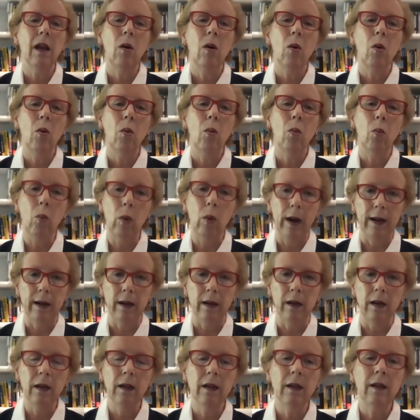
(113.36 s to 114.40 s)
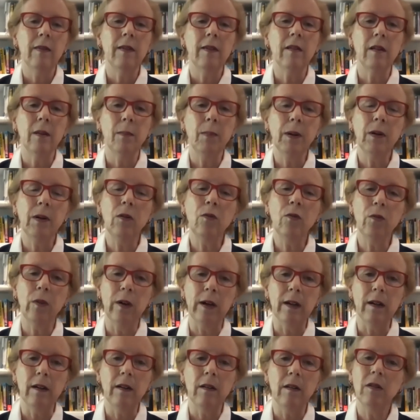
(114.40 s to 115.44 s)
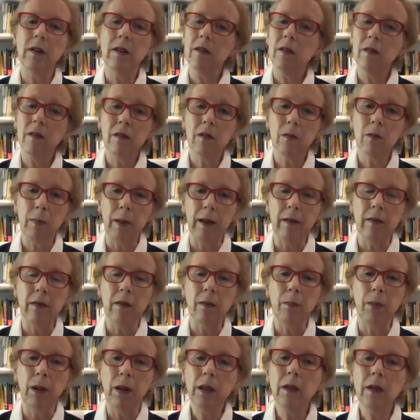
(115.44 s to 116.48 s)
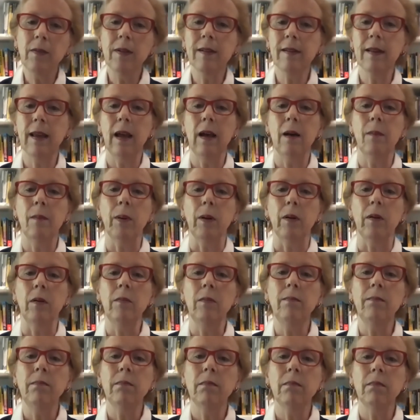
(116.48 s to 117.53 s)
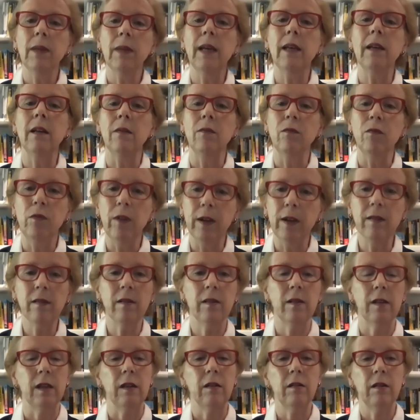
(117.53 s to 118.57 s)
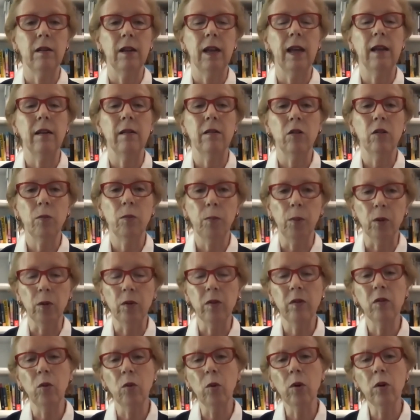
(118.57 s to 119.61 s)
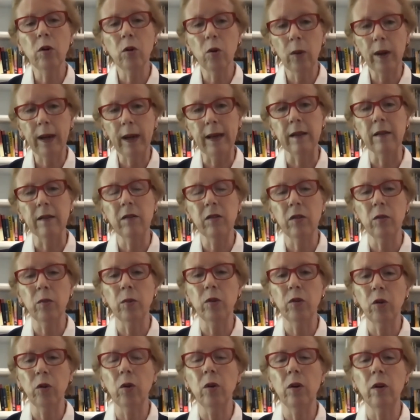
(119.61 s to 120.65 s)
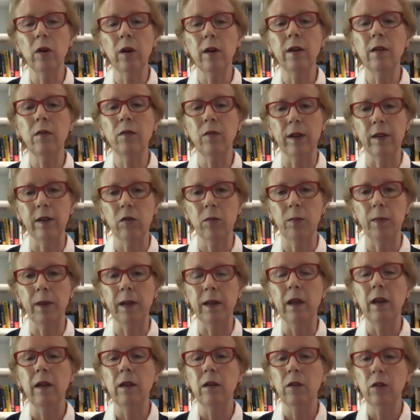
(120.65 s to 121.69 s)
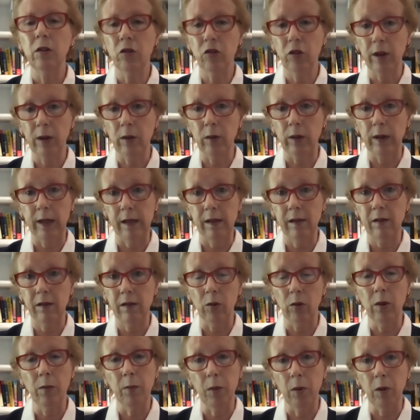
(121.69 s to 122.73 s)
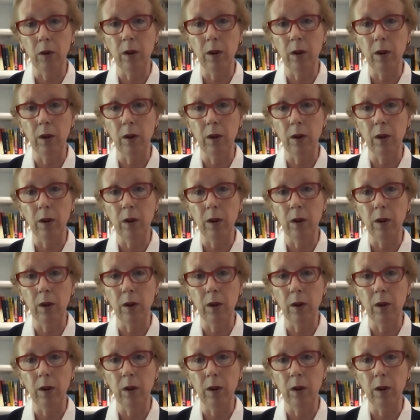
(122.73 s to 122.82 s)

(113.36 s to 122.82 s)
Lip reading: 1, the typical fund doesn't spend the bulk of its capital, it invests it and disperses or grants the return on investment to charities or community